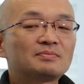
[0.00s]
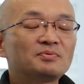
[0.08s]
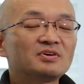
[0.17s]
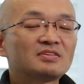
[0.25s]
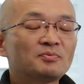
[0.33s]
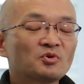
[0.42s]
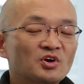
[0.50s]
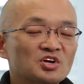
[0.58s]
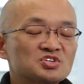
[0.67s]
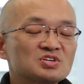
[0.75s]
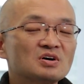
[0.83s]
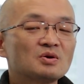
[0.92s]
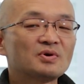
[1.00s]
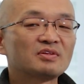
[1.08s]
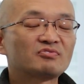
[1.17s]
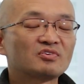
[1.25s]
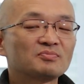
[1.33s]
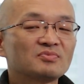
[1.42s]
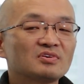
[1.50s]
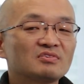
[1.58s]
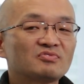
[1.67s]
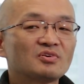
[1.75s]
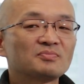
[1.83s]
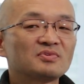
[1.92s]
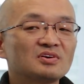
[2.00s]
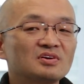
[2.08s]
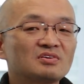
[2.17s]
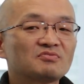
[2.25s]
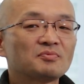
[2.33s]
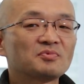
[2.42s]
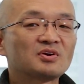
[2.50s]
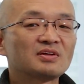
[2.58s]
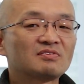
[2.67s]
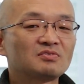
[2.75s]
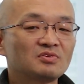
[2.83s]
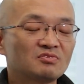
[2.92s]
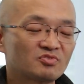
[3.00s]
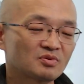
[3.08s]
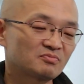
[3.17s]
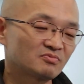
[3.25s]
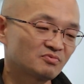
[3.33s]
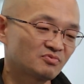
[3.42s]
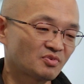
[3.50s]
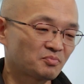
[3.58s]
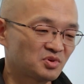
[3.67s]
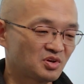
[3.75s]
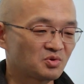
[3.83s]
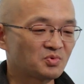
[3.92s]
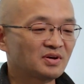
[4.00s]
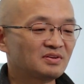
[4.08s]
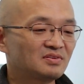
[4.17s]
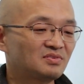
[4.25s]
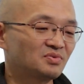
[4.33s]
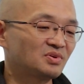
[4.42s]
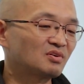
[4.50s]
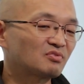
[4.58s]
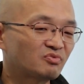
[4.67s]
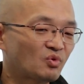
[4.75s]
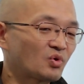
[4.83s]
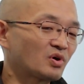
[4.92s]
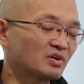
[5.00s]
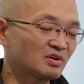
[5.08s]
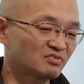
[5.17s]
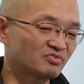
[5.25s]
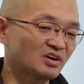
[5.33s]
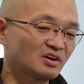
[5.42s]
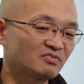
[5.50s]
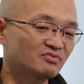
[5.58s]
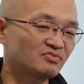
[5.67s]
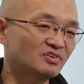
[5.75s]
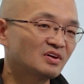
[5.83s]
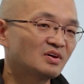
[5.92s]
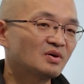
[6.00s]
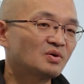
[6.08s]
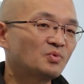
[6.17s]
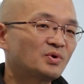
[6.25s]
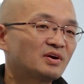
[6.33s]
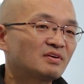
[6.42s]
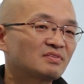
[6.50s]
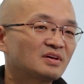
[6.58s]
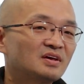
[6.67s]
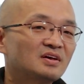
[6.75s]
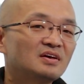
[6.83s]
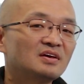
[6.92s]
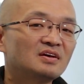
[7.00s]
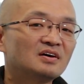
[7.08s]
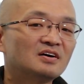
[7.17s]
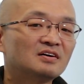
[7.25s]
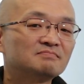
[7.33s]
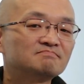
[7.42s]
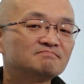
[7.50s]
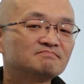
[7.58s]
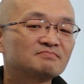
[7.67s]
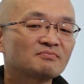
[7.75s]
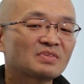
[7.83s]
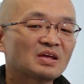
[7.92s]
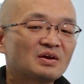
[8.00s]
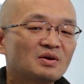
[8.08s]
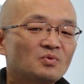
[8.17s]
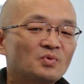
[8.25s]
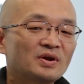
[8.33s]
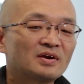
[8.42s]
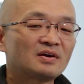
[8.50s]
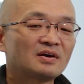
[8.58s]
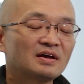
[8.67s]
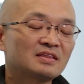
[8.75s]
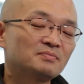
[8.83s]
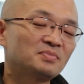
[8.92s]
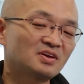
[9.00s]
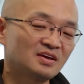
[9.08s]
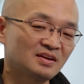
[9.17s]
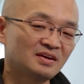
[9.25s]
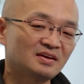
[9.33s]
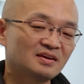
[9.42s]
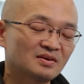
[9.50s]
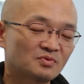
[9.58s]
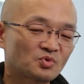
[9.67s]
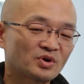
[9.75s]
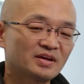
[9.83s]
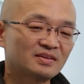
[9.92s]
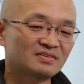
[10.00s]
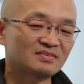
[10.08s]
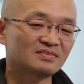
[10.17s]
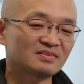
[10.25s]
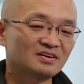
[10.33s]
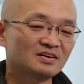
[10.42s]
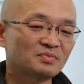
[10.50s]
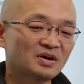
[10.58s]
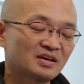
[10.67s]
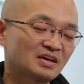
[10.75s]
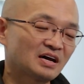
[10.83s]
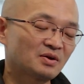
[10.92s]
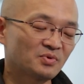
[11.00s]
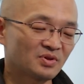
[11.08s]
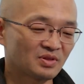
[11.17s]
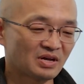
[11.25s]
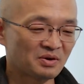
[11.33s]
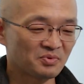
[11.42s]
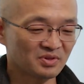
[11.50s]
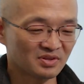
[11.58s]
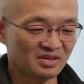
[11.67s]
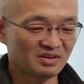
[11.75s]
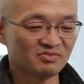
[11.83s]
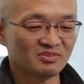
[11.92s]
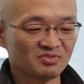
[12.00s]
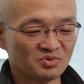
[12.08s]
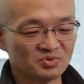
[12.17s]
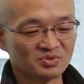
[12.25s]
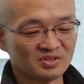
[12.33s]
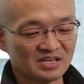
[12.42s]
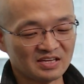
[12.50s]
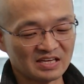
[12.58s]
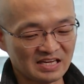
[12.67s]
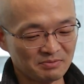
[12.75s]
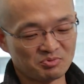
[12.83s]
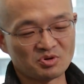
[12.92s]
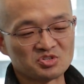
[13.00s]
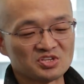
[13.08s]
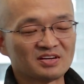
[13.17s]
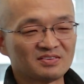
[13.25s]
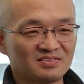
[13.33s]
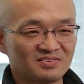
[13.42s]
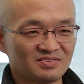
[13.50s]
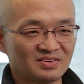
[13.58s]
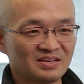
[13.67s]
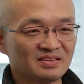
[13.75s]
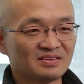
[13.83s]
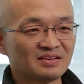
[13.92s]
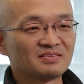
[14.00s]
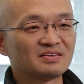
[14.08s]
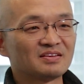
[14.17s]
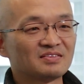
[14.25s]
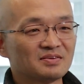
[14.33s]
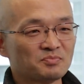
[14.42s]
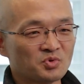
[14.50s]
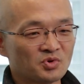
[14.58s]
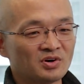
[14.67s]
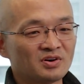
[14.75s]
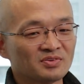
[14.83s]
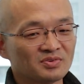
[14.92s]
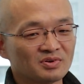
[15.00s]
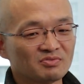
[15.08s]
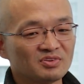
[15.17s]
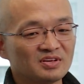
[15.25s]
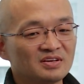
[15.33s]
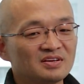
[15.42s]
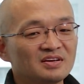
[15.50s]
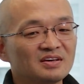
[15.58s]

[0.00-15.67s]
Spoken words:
a progression always from the grad students from year 1 to year 4, year 5, where they where in the beginning, right, I will give a student a project, and they're more sort of they're